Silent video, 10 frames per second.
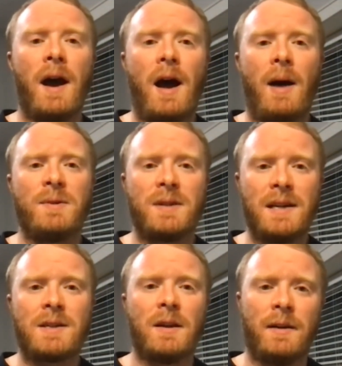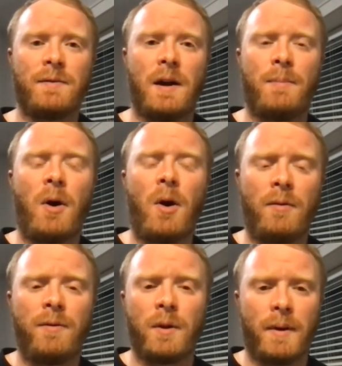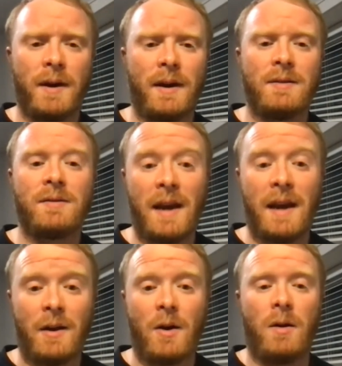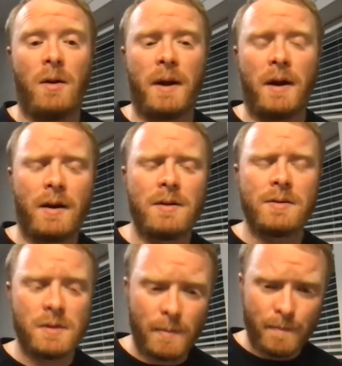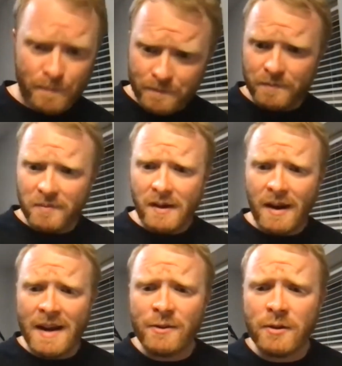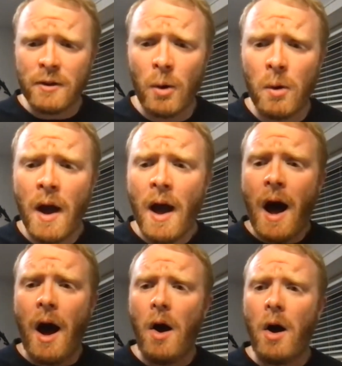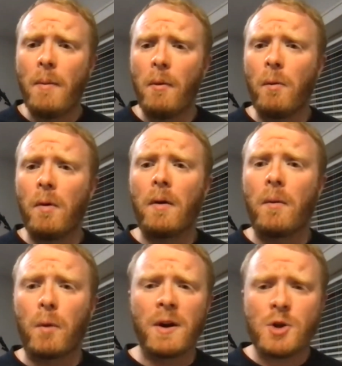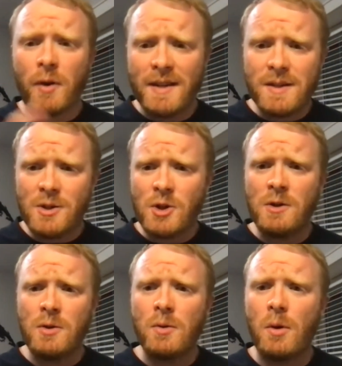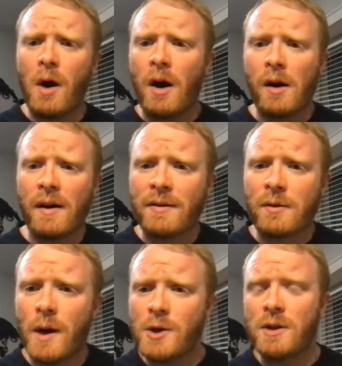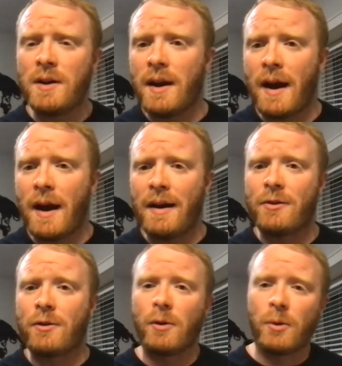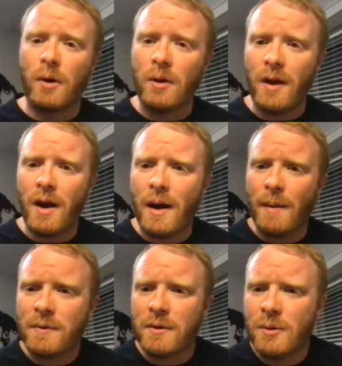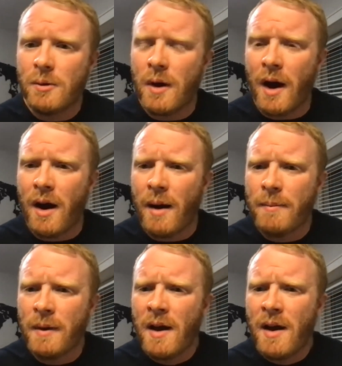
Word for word: um, seek to lift up all Floridians and all Americans. And so um, we're going to transition to our next question, and I got to scroll up to um,